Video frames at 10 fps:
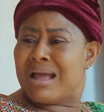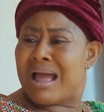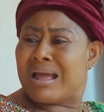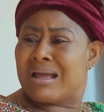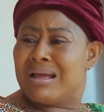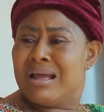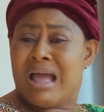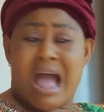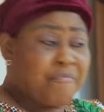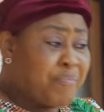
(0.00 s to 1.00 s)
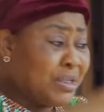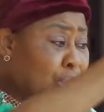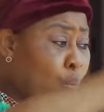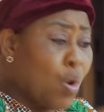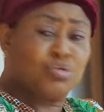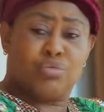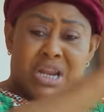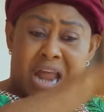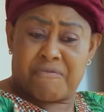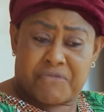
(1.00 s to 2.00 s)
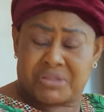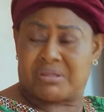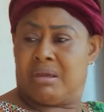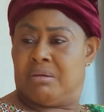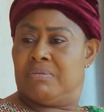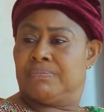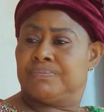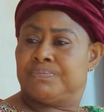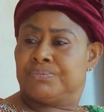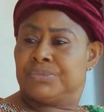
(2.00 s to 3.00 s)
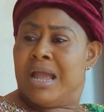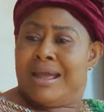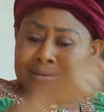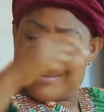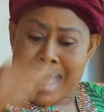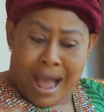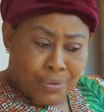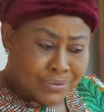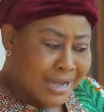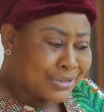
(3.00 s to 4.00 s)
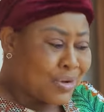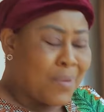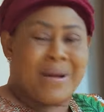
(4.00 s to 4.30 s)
Eh? I've been the one doing everything. Now that you're